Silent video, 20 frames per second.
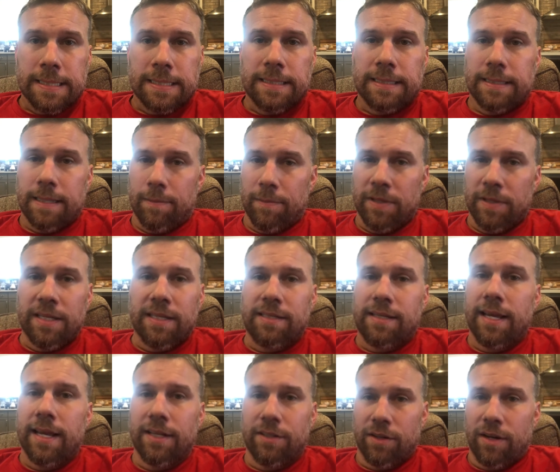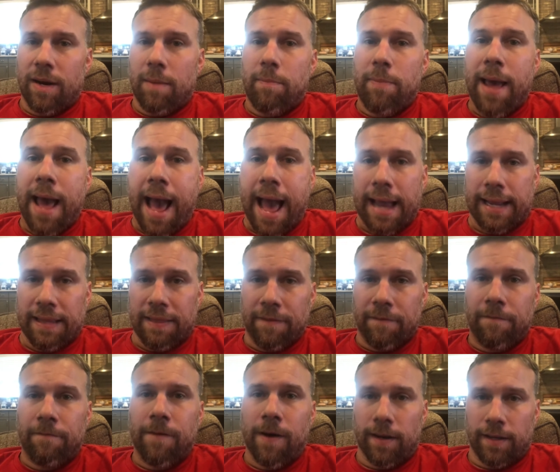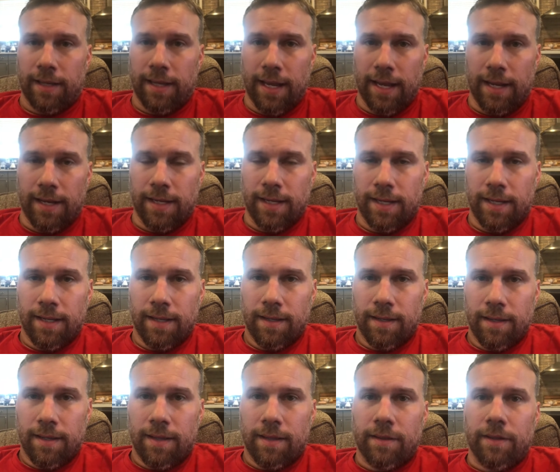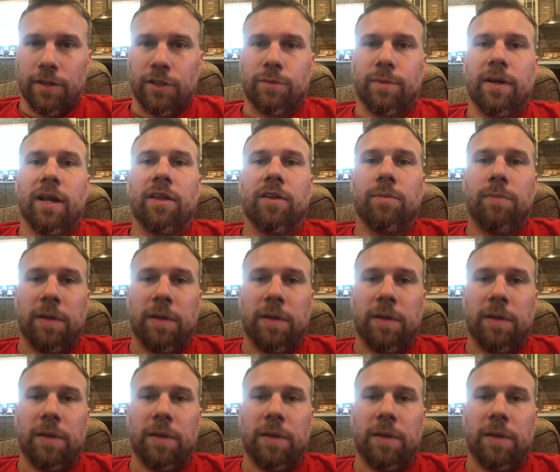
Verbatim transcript: Some of these kids are going to pack it the fuck in. There's been other